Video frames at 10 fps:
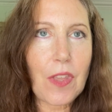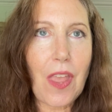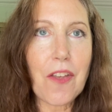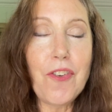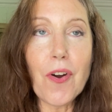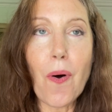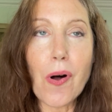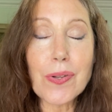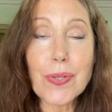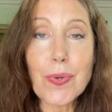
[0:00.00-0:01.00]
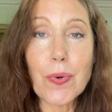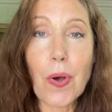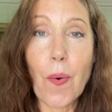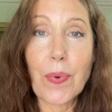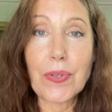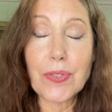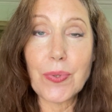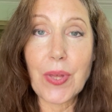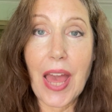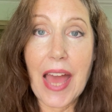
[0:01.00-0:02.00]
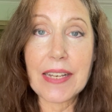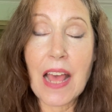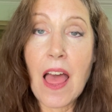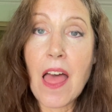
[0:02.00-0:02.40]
you're also going to get